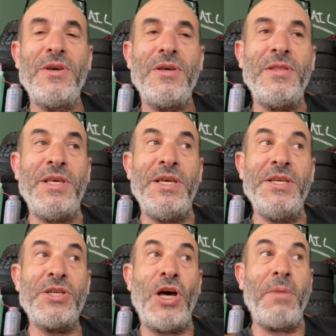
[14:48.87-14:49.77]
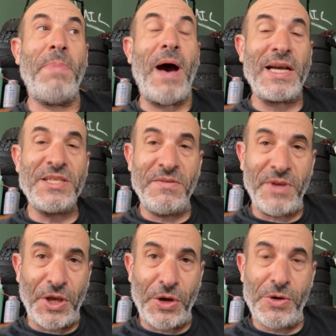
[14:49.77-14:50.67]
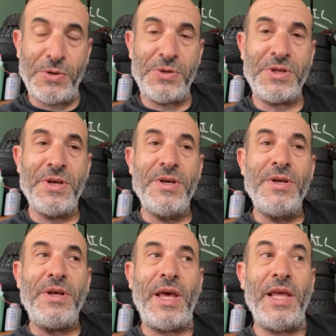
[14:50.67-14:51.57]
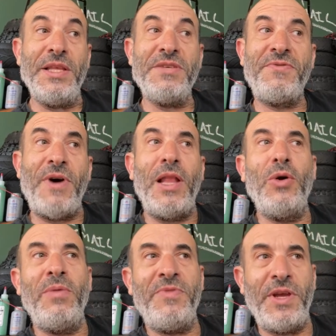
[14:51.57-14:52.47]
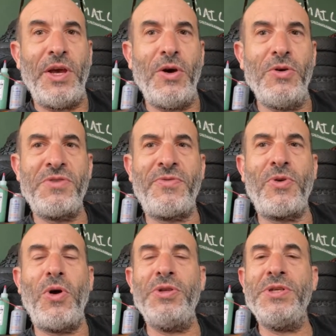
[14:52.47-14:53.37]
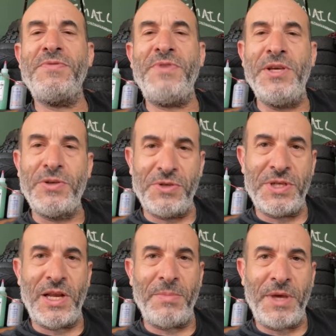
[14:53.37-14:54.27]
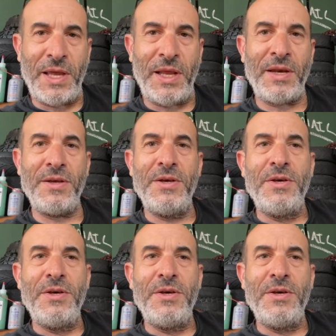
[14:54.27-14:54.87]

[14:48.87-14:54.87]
these unboxing videos and these follow-up videos for all these vehicles that I'm getting.